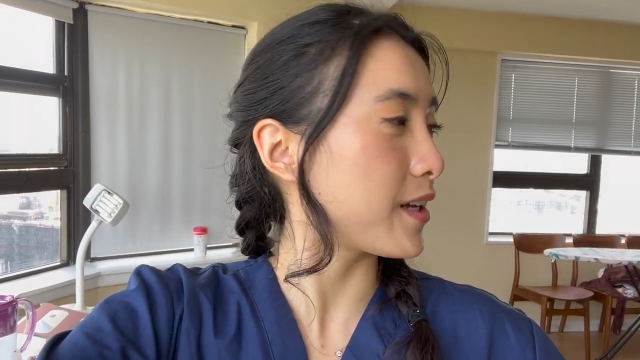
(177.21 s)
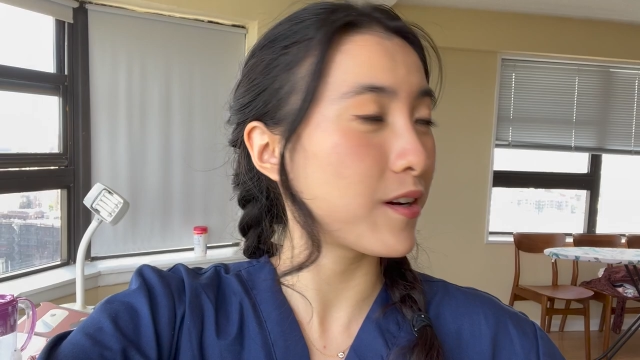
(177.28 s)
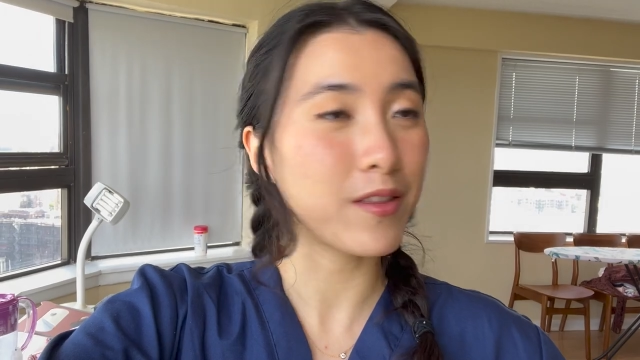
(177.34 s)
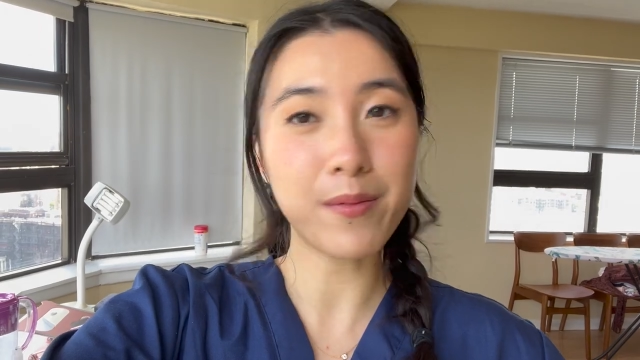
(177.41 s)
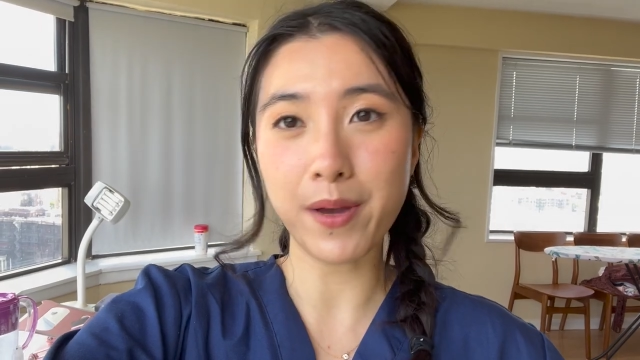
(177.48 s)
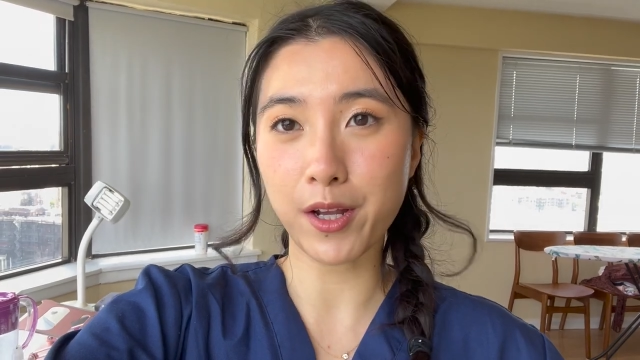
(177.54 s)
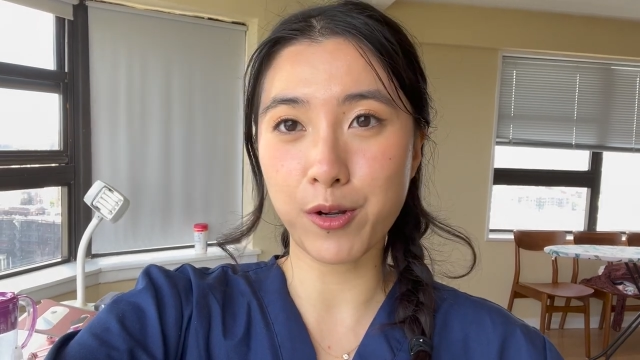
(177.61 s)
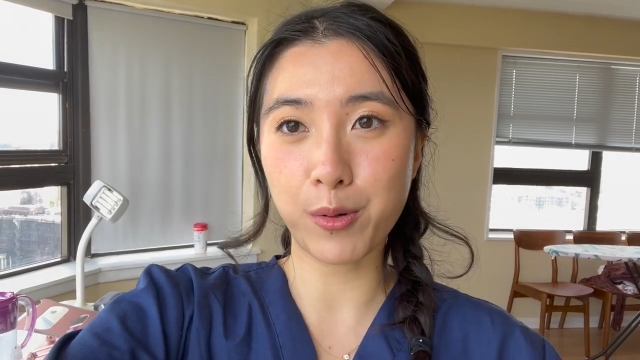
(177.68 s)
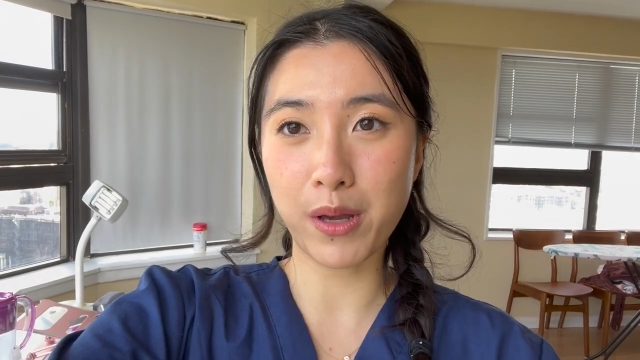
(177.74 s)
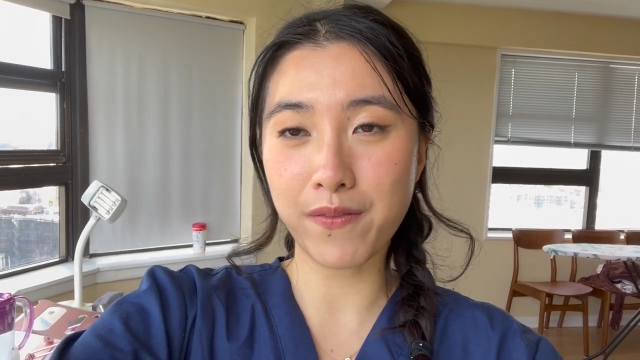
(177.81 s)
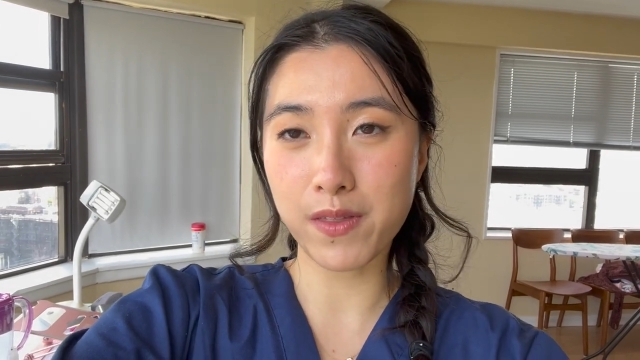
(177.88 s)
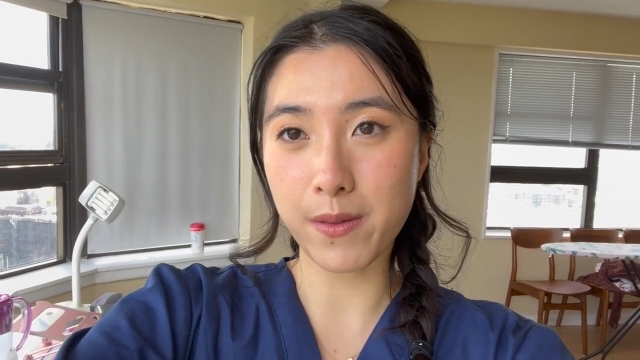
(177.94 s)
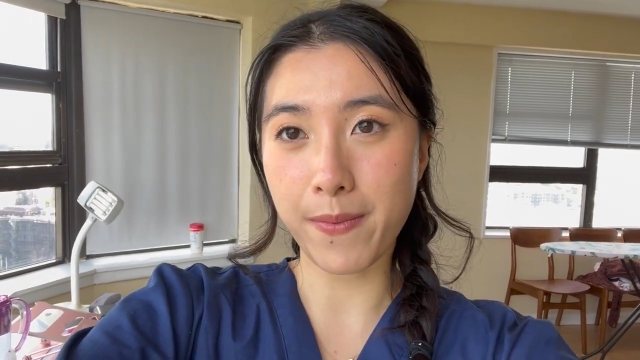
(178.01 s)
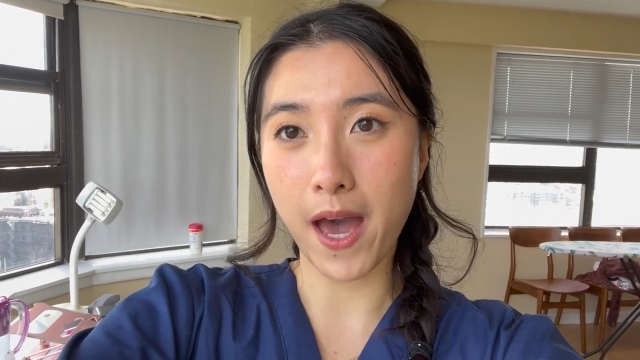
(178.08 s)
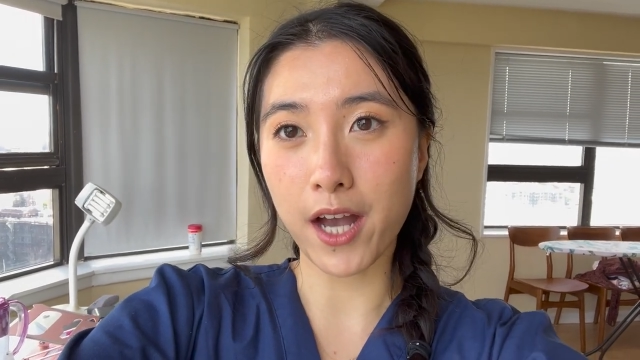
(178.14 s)
hear the microwave
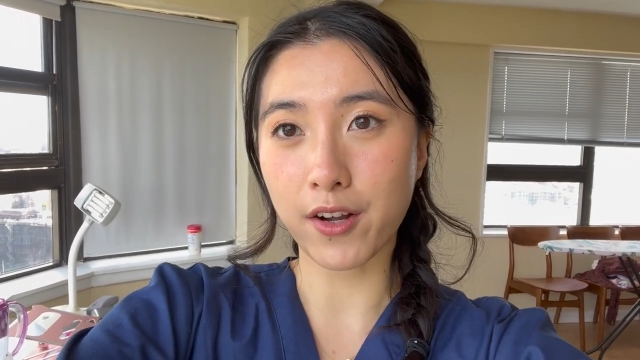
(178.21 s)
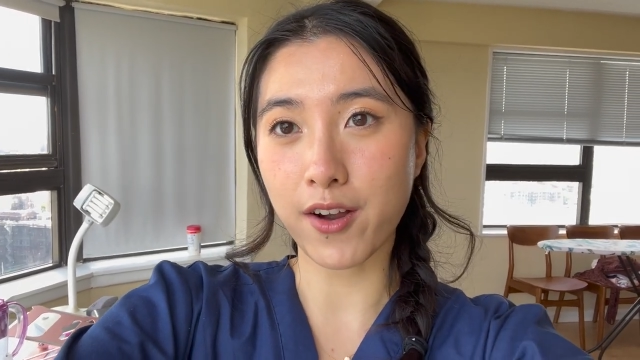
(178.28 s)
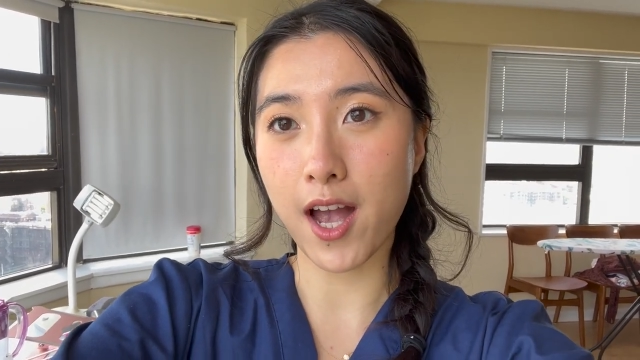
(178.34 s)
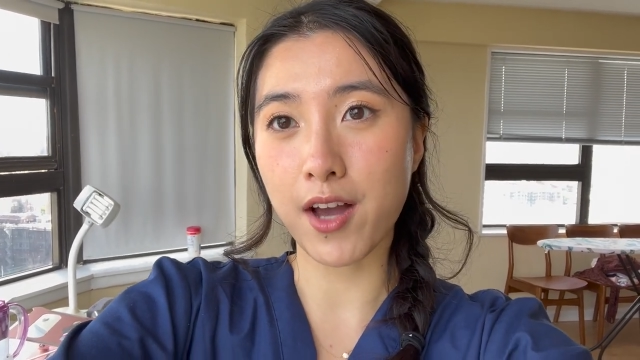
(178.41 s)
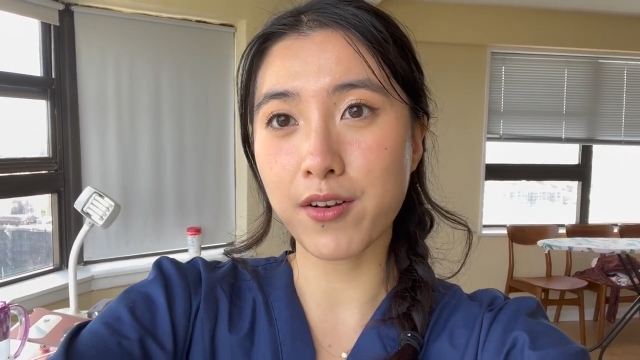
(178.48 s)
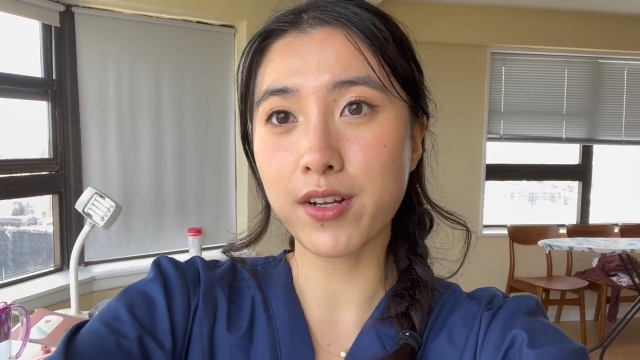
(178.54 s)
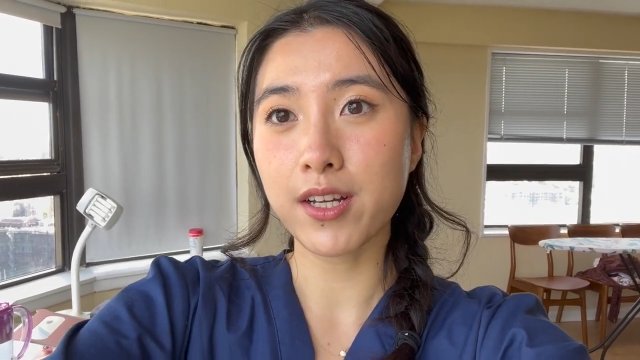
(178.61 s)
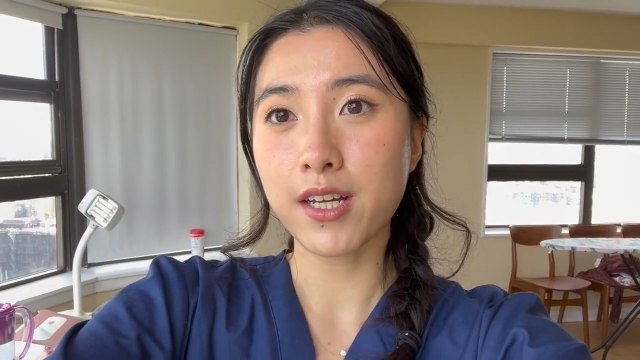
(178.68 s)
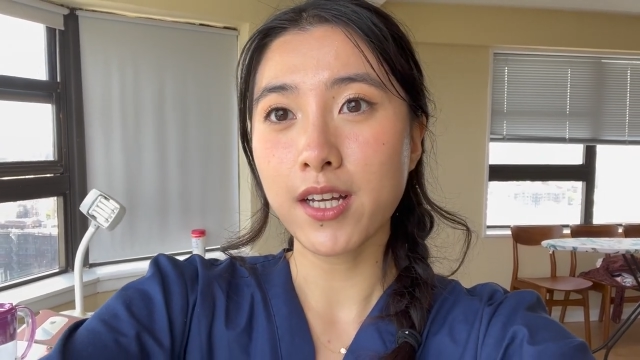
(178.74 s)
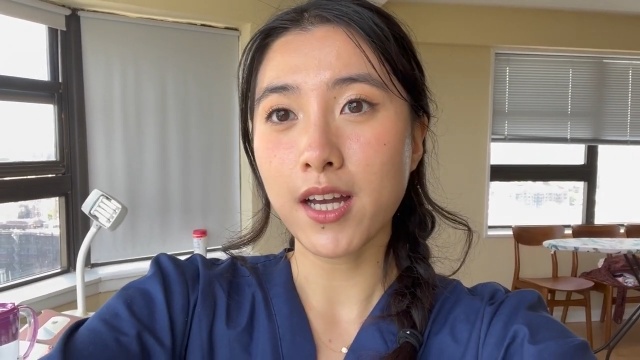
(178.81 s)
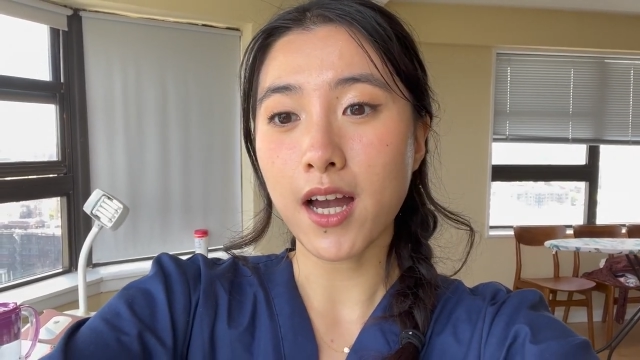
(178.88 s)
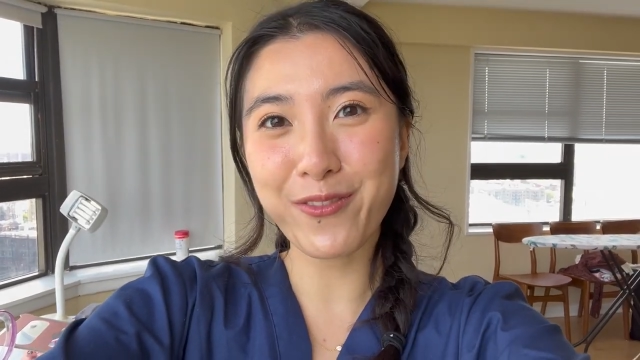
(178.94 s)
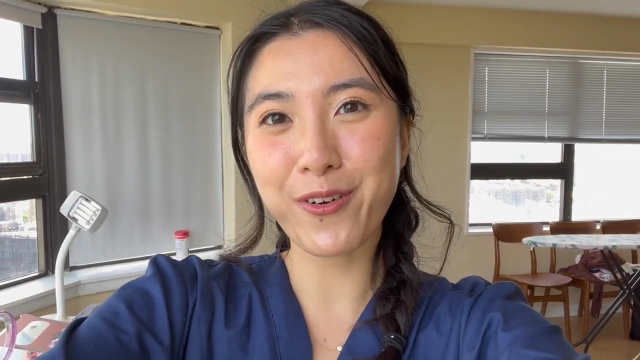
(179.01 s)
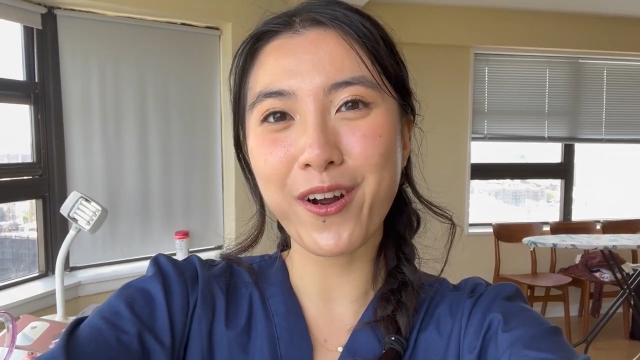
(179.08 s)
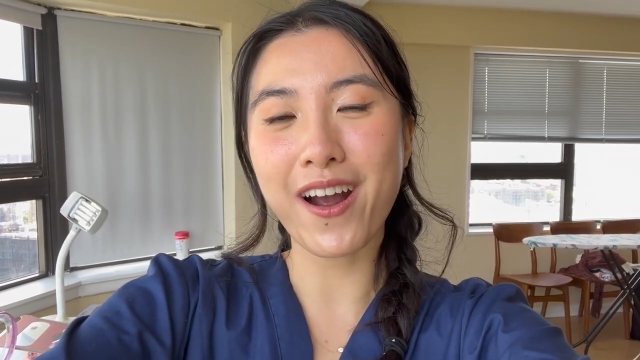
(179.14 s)
in the background
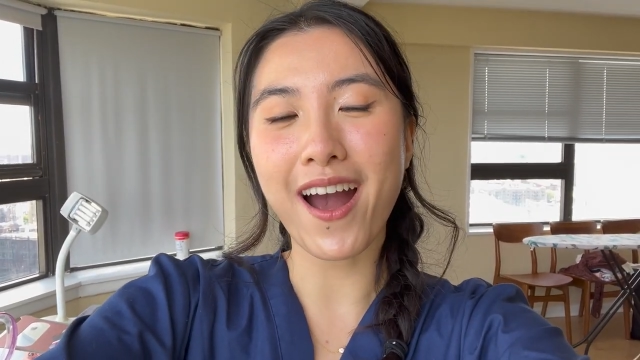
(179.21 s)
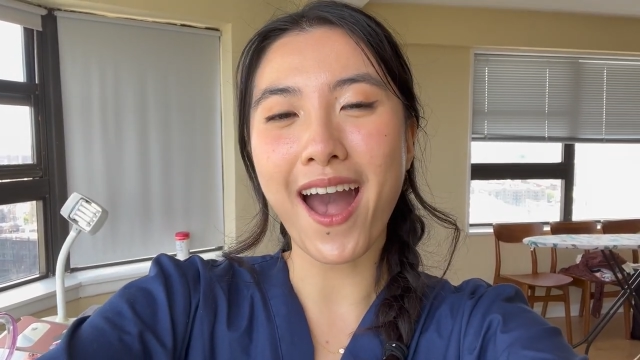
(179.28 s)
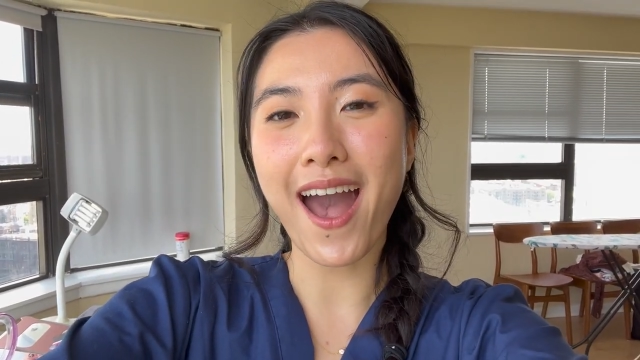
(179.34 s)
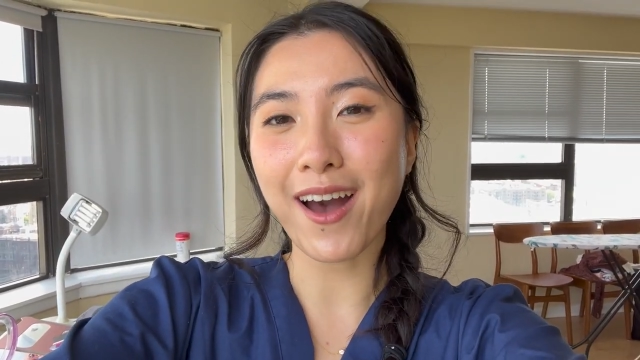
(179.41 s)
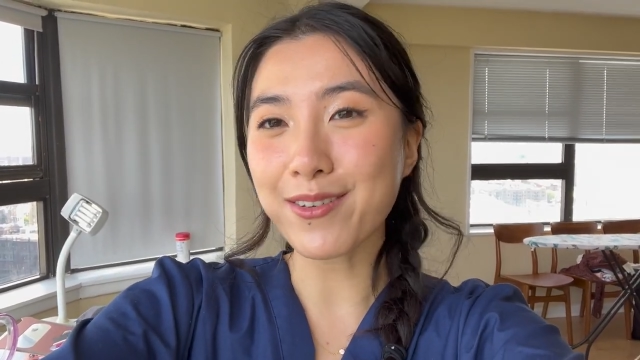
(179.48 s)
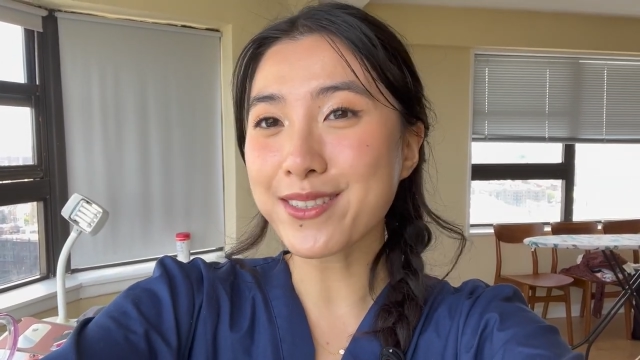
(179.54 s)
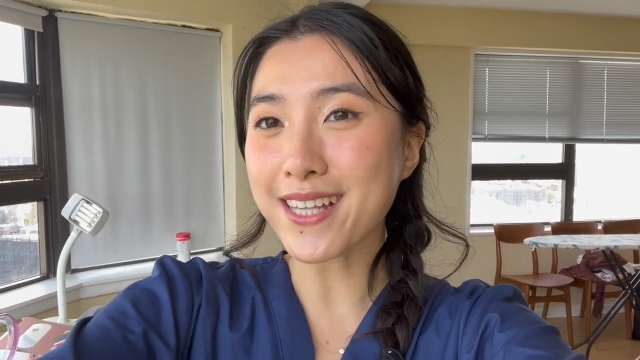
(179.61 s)
for house